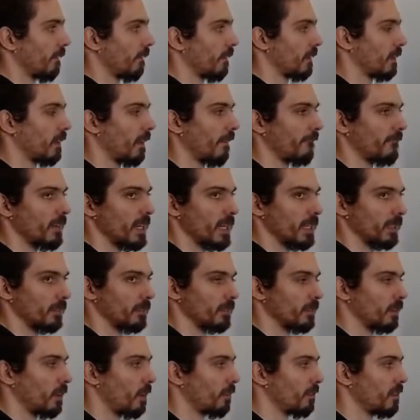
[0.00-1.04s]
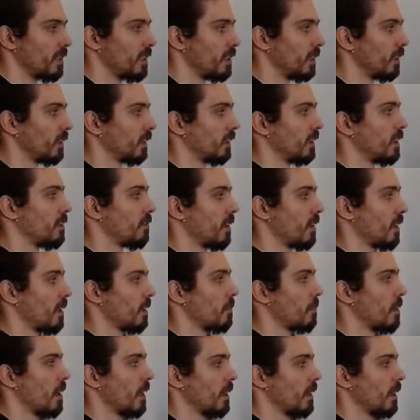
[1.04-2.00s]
the length of this divided by